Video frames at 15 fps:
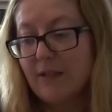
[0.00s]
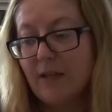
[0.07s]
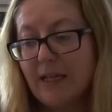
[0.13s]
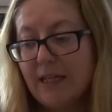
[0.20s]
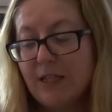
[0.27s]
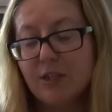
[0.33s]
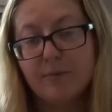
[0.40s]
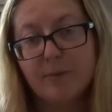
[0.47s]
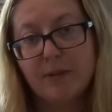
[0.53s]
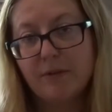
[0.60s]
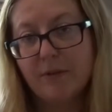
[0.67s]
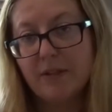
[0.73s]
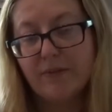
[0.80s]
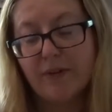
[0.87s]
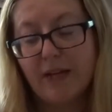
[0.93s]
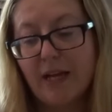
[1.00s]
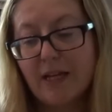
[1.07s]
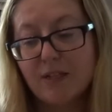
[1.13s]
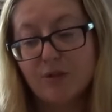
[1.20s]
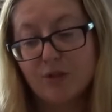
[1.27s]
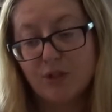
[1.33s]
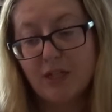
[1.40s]
Again, she's been doing this for
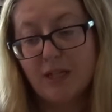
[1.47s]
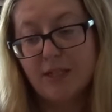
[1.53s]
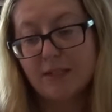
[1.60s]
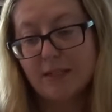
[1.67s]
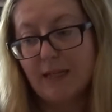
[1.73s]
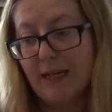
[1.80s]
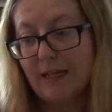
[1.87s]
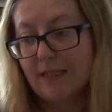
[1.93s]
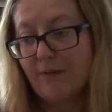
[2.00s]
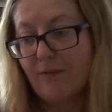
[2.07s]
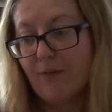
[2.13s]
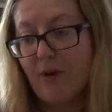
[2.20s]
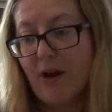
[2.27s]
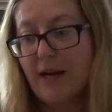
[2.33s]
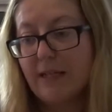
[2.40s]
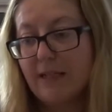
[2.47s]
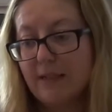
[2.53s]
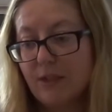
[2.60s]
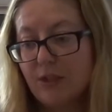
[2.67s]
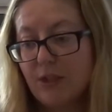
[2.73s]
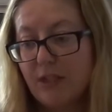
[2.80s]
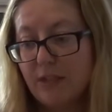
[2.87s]
years, so she's selected varieties
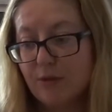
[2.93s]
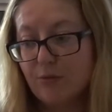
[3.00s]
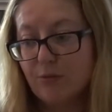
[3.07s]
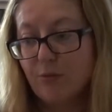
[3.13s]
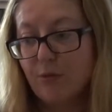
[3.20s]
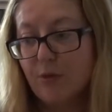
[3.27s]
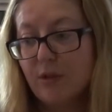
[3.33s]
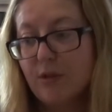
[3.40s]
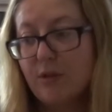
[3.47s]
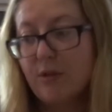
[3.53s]
that she's grown.